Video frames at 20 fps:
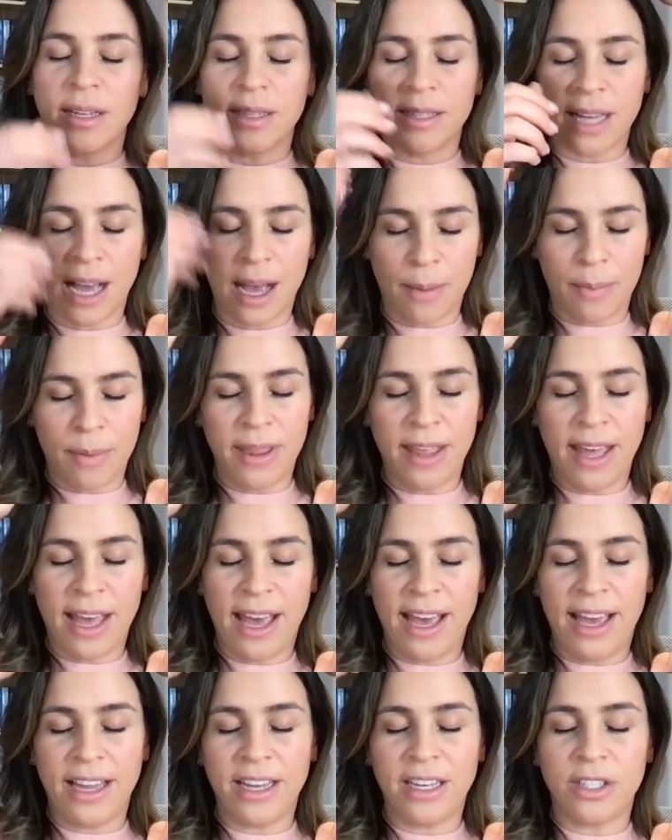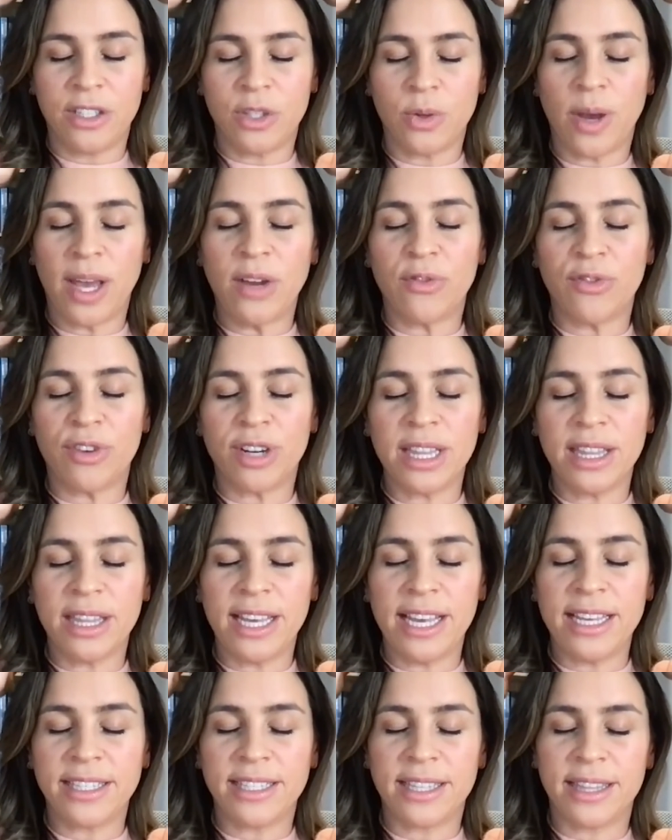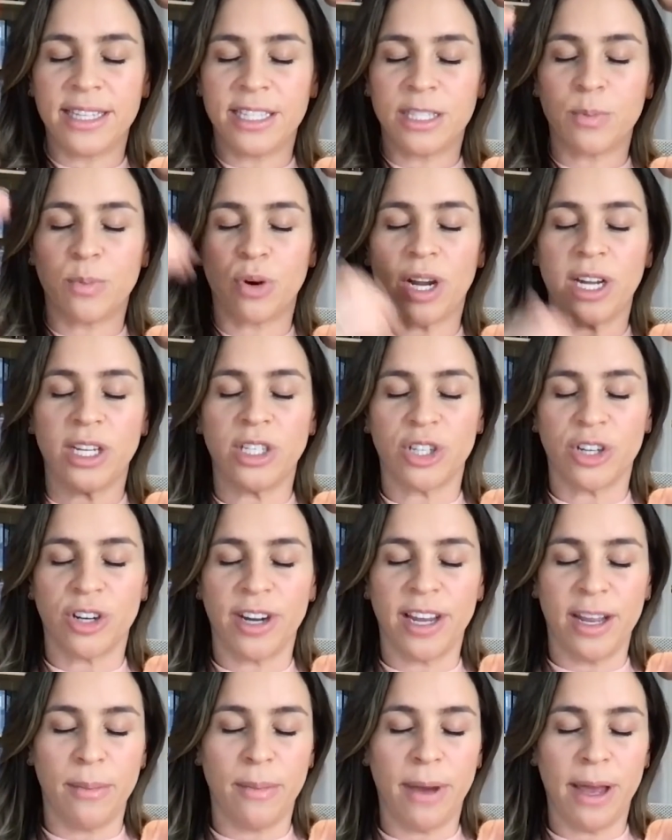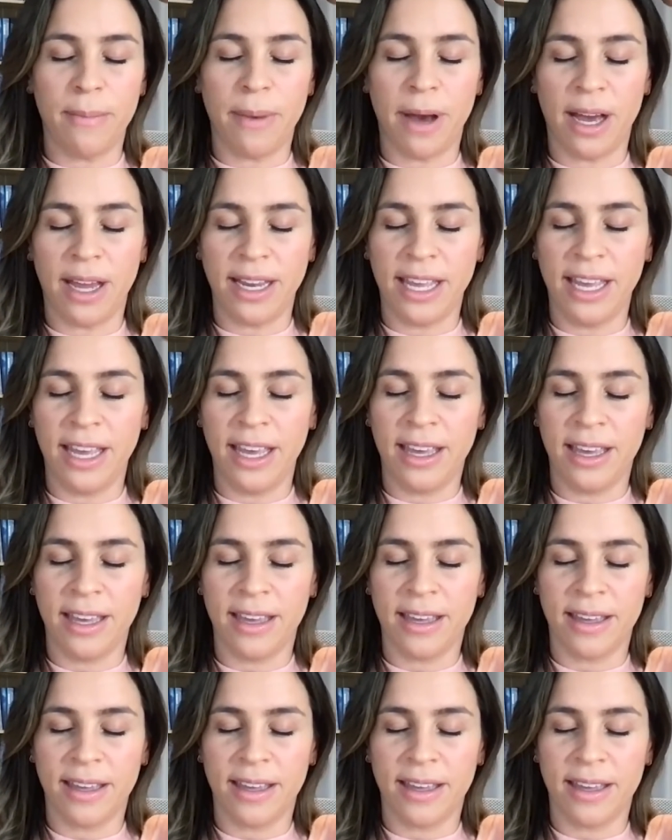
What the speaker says: Top of the head, so I release this pressure in my body.